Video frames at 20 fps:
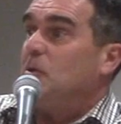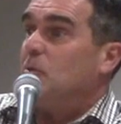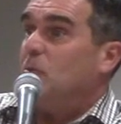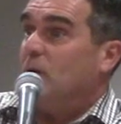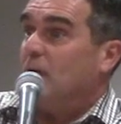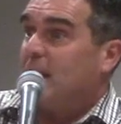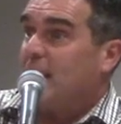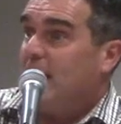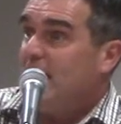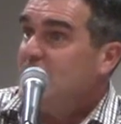
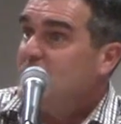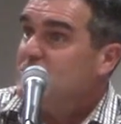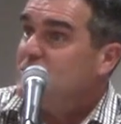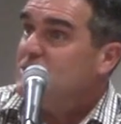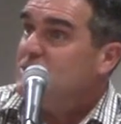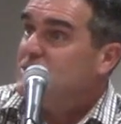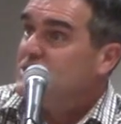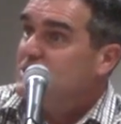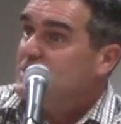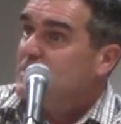
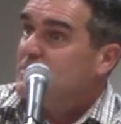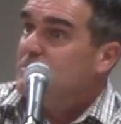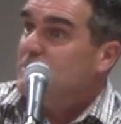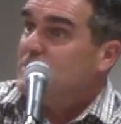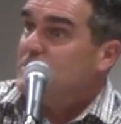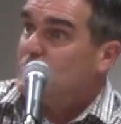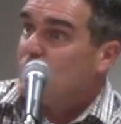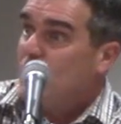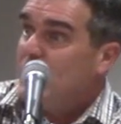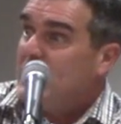relationship
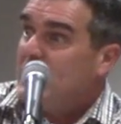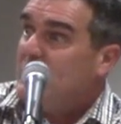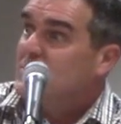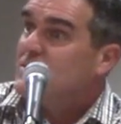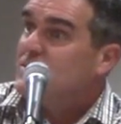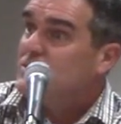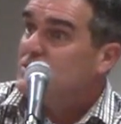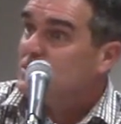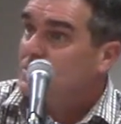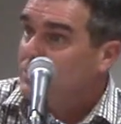between
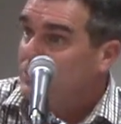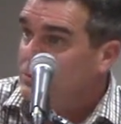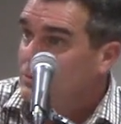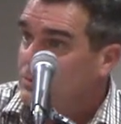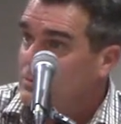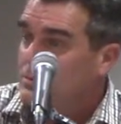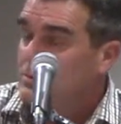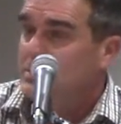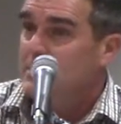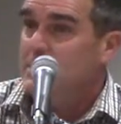the
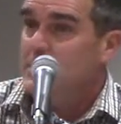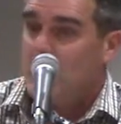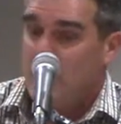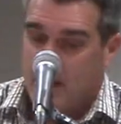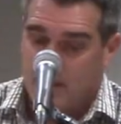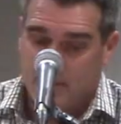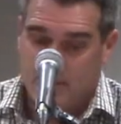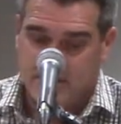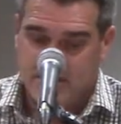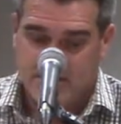two,
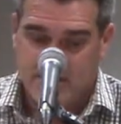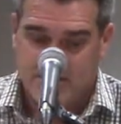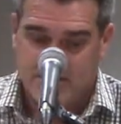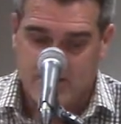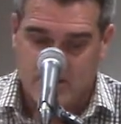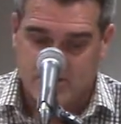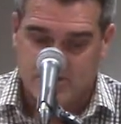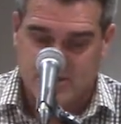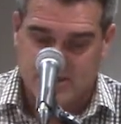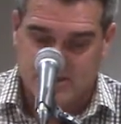but yet
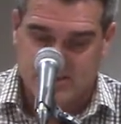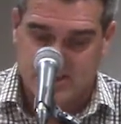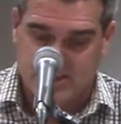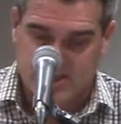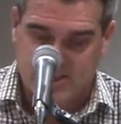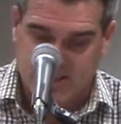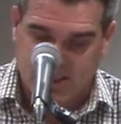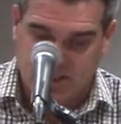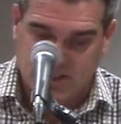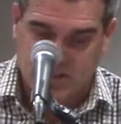there's a
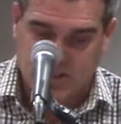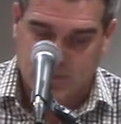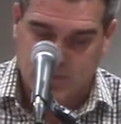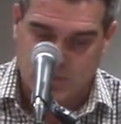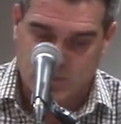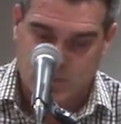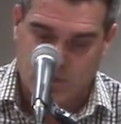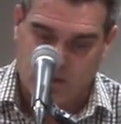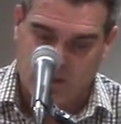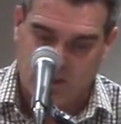distinction
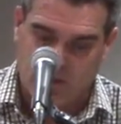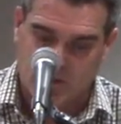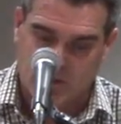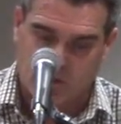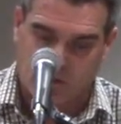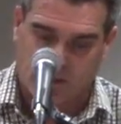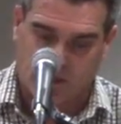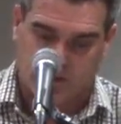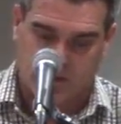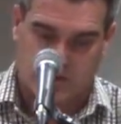between
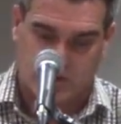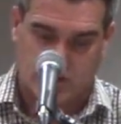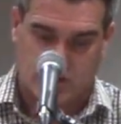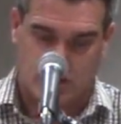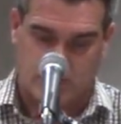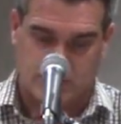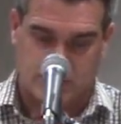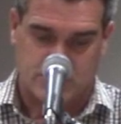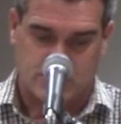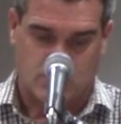Israel and the
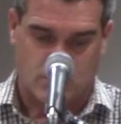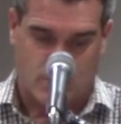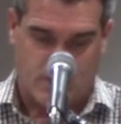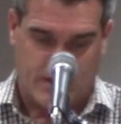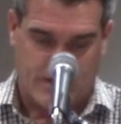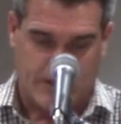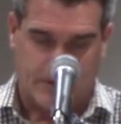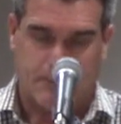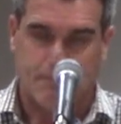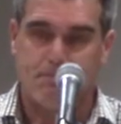church as
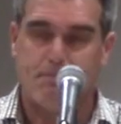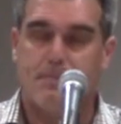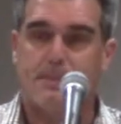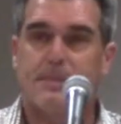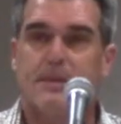well.